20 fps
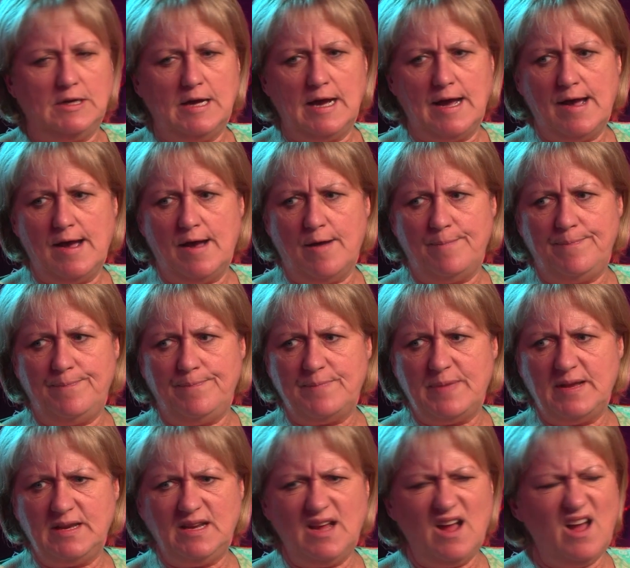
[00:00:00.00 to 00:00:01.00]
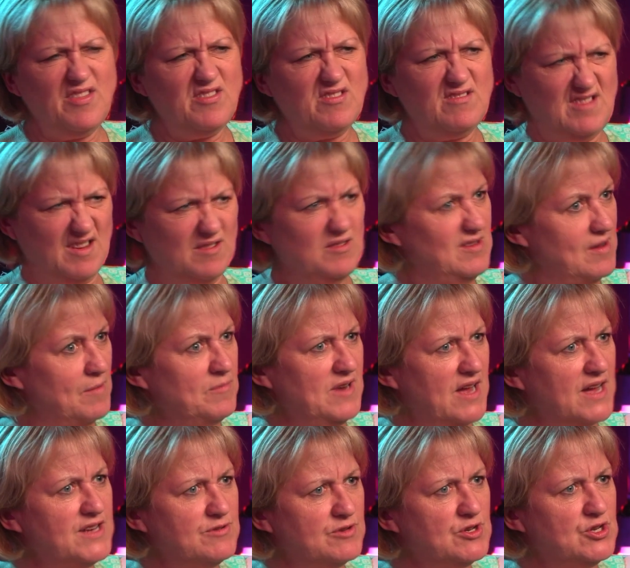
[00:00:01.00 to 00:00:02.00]
But yeah, I'm
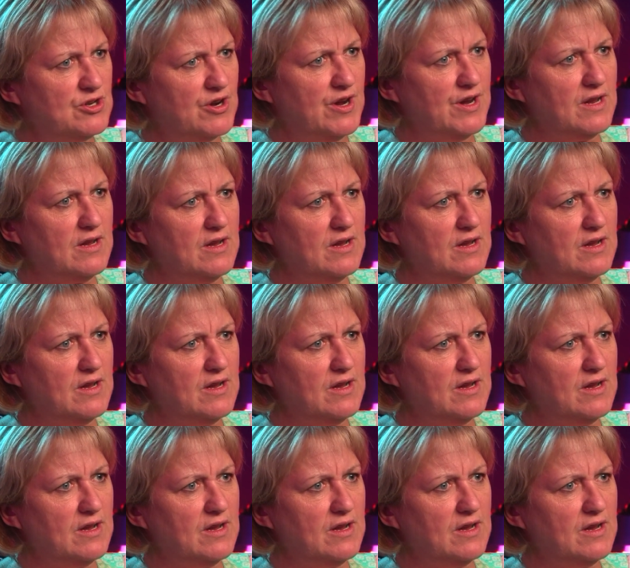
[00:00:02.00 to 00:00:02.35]
glad you enjoyed it.